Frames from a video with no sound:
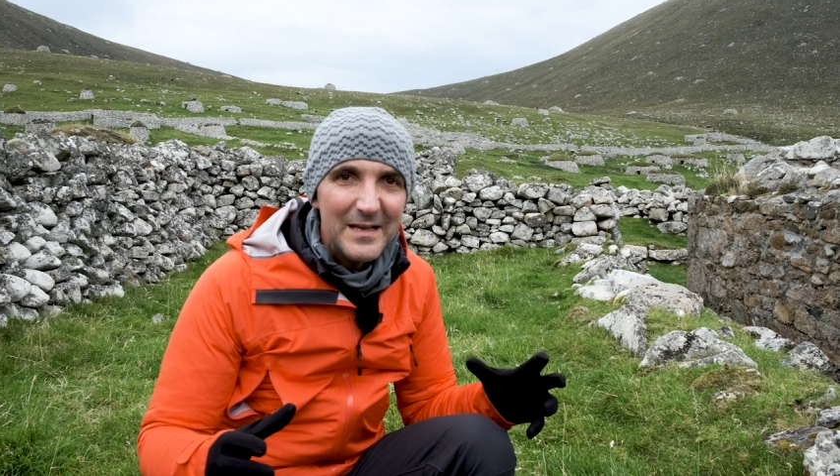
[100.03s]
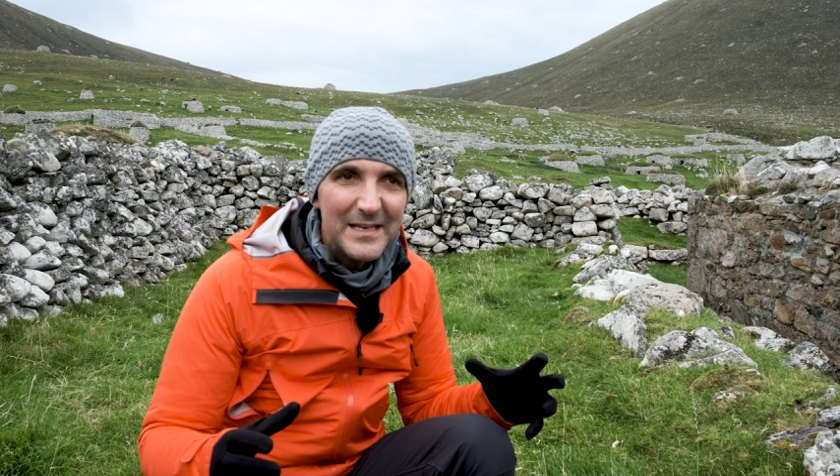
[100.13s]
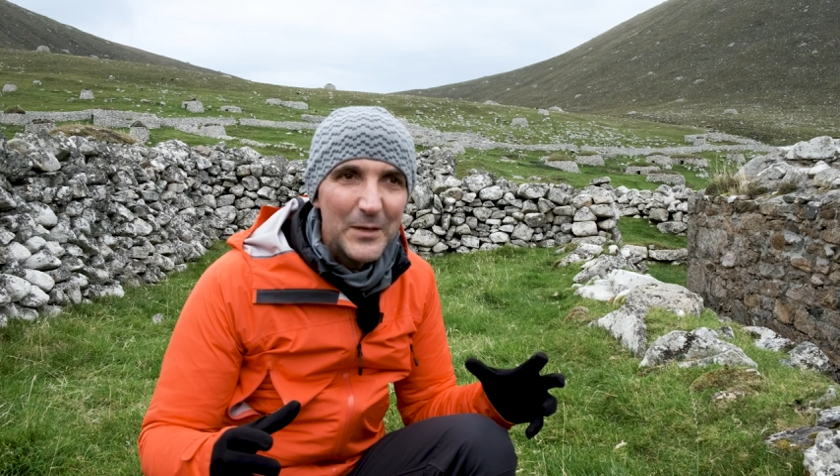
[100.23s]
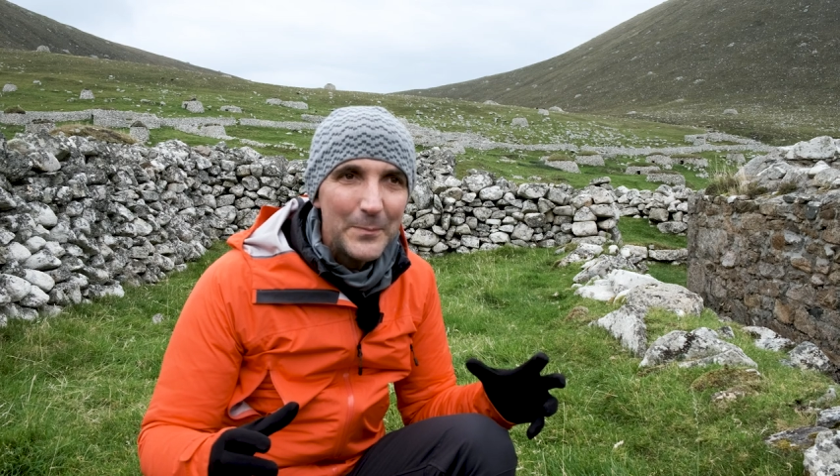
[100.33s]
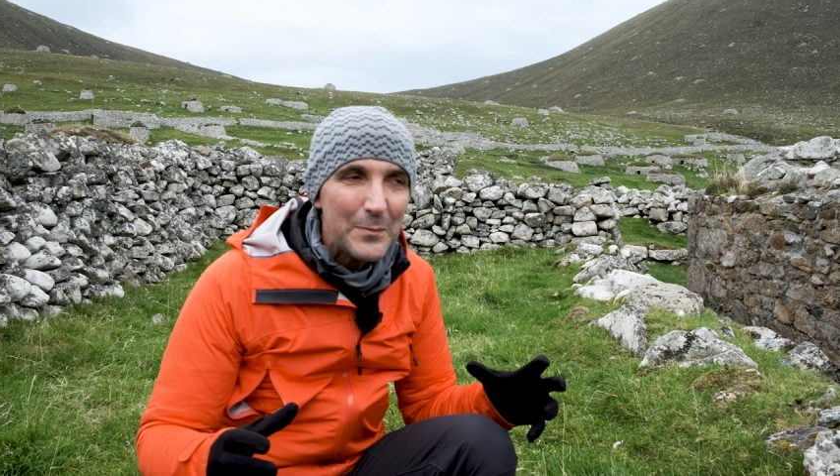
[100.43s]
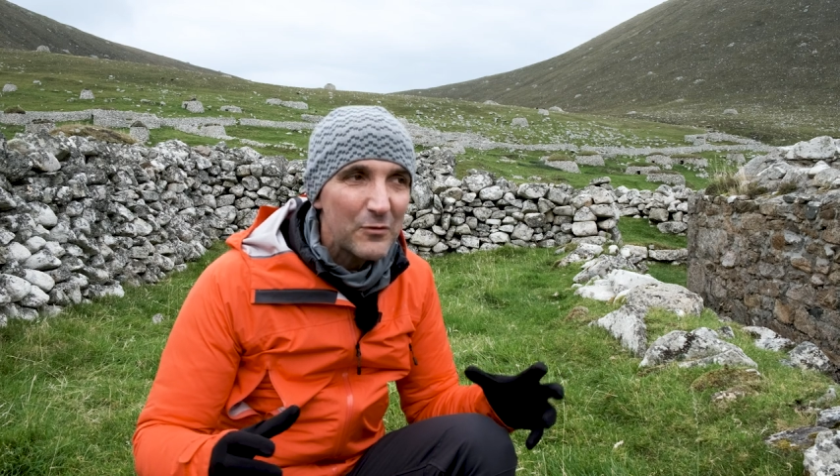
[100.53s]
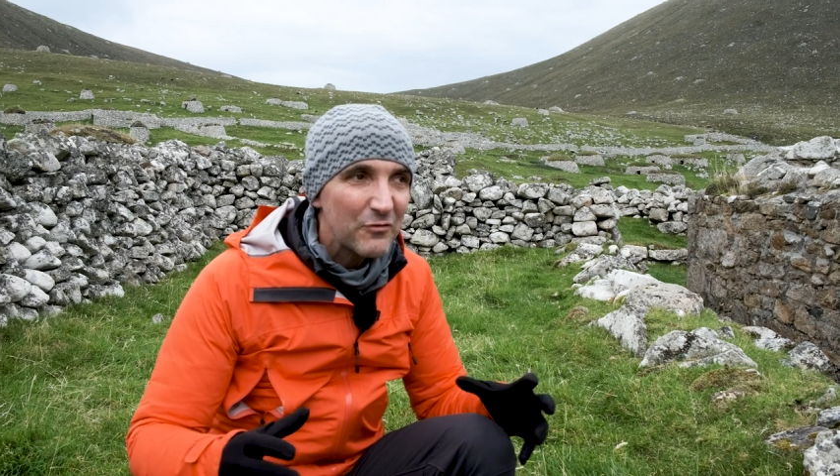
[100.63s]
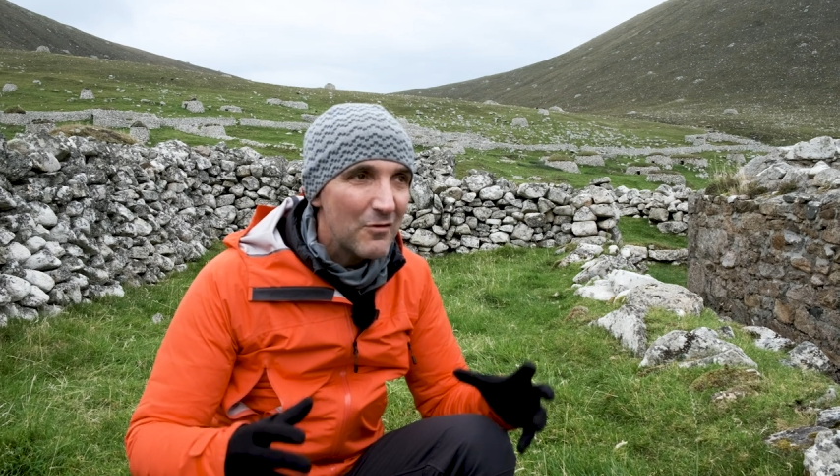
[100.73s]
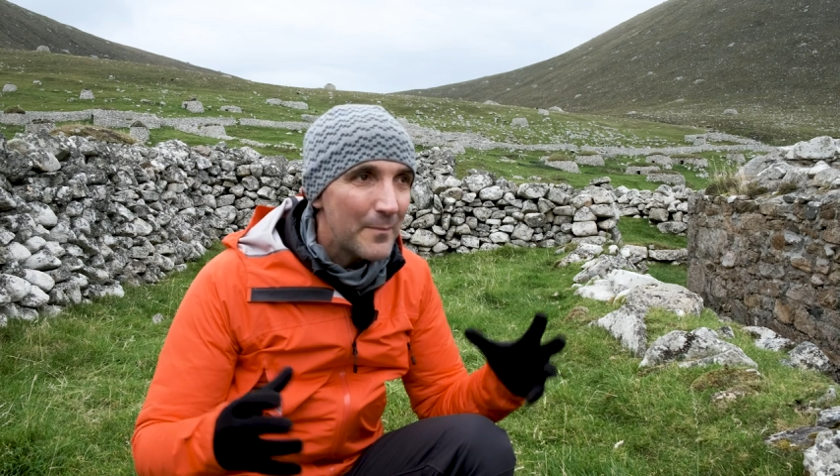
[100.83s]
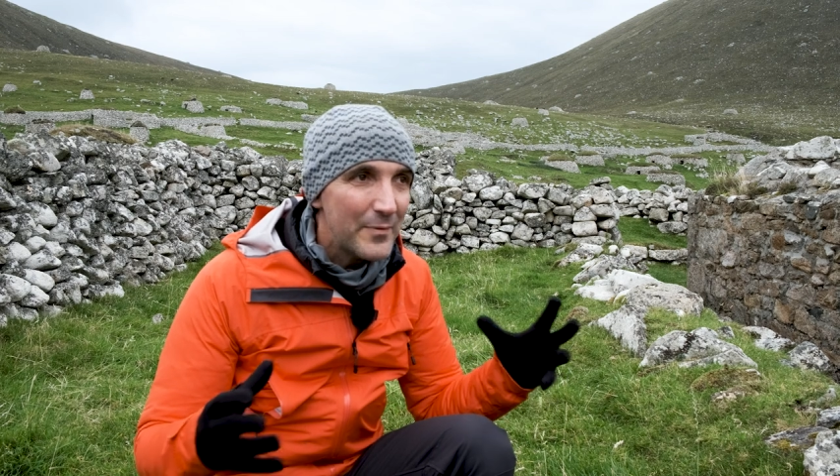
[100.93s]
you know, people
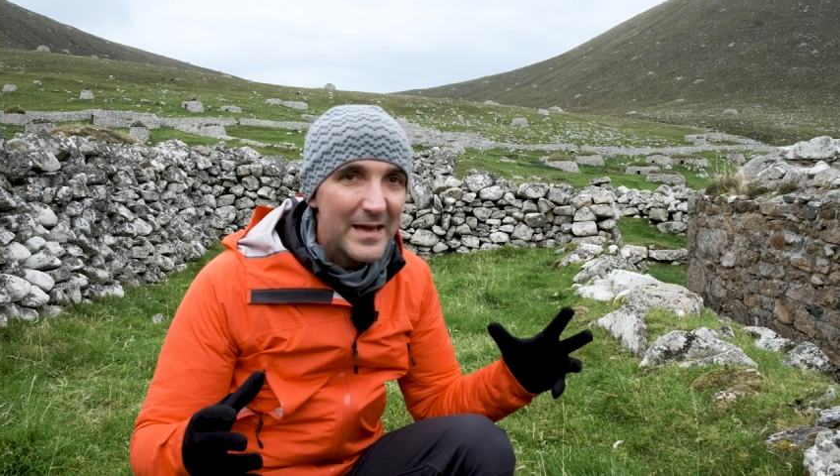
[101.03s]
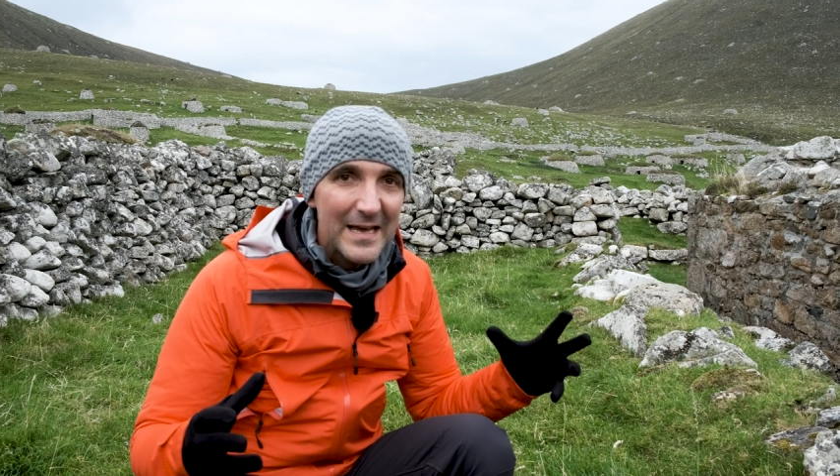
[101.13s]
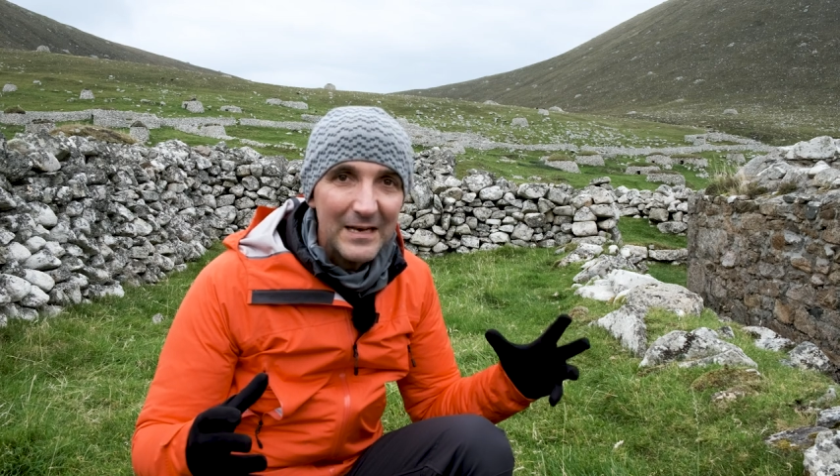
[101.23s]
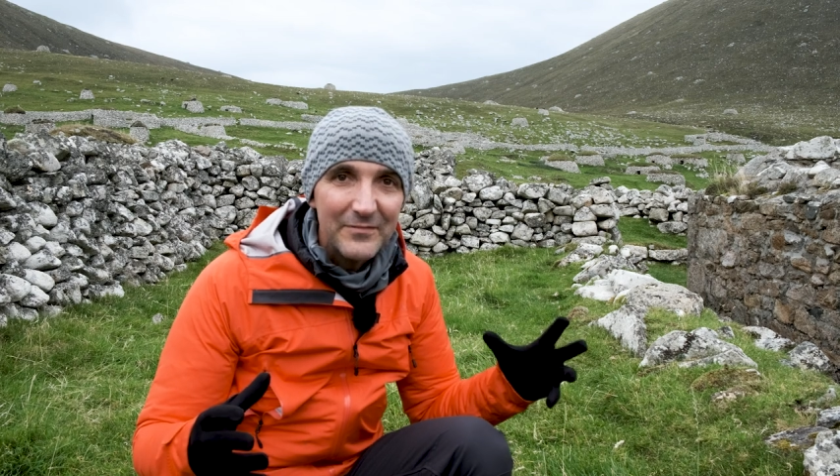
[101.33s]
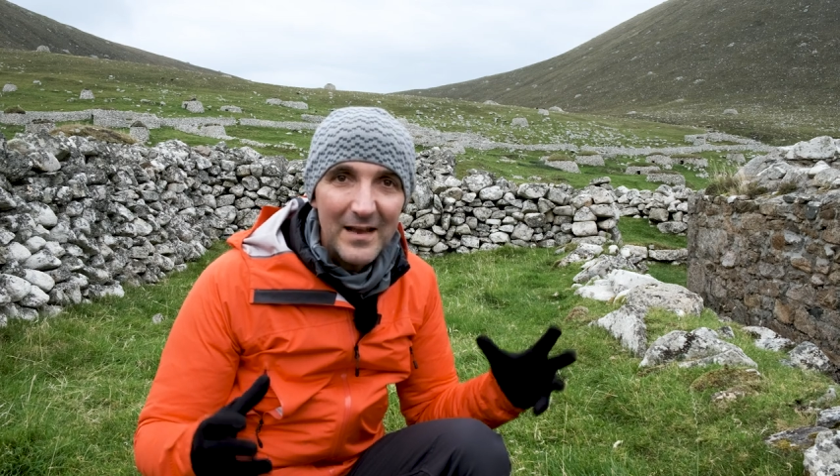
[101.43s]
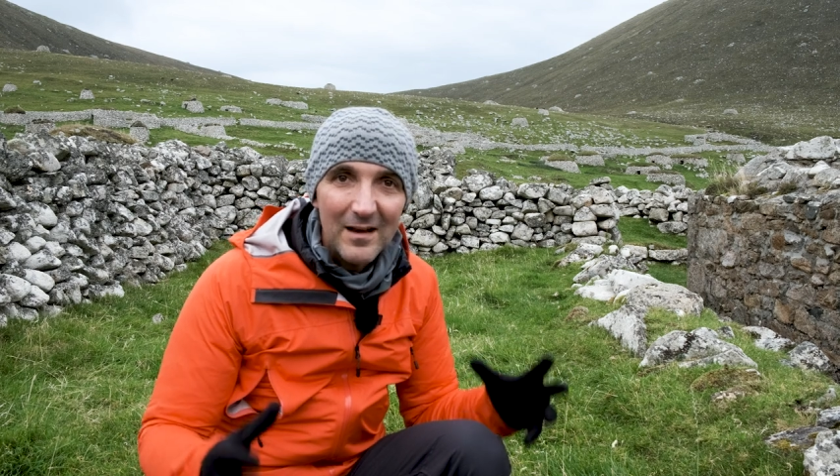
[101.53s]
grew up here, lived their